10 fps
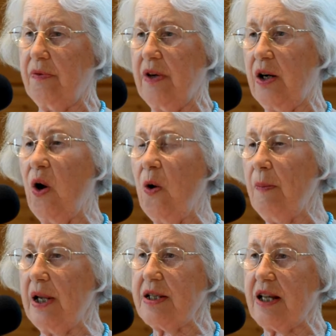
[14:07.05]
were
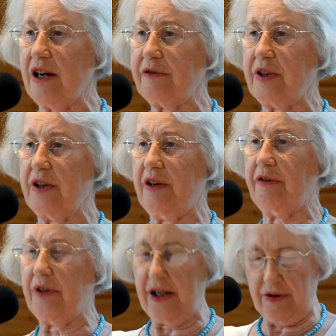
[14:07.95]
homeless after the
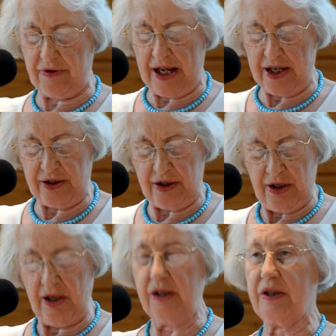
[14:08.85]
air raid
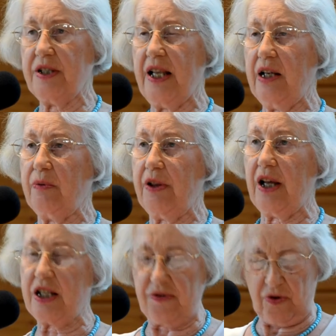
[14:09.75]
and stayed with
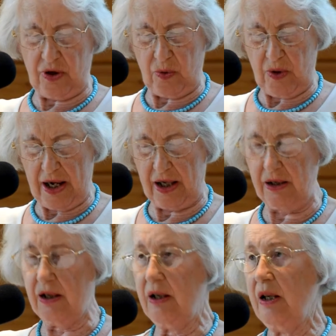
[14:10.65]
us for a
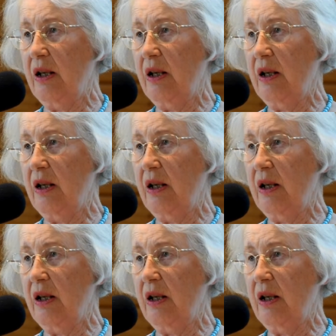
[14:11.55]
while.